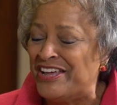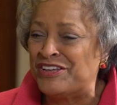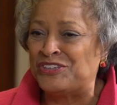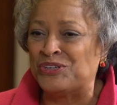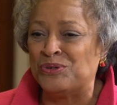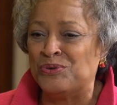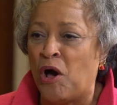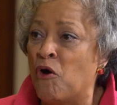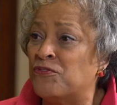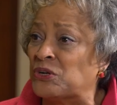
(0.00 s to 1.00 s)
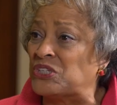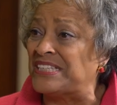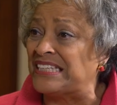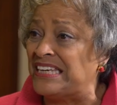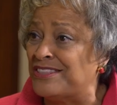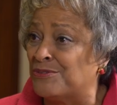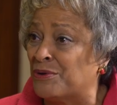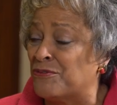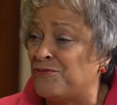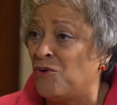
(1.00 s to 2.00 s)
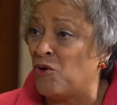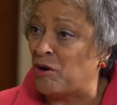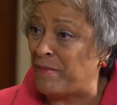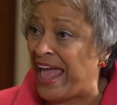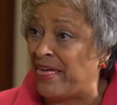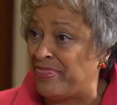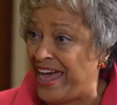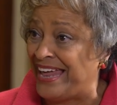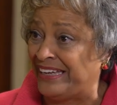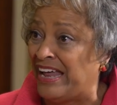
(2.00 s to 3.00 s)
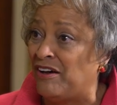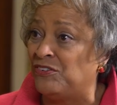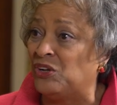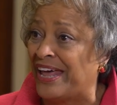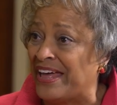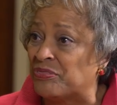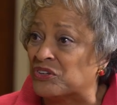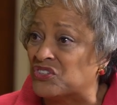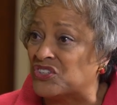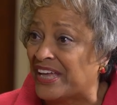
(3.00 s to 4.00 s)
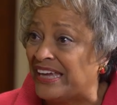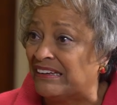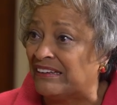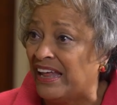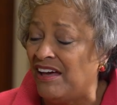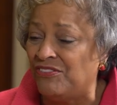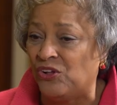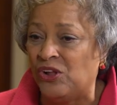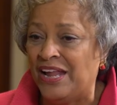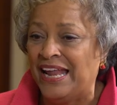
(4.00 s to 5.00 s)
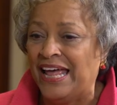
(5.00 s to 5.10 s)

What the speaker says: to oversee the reform at that level, at the state level.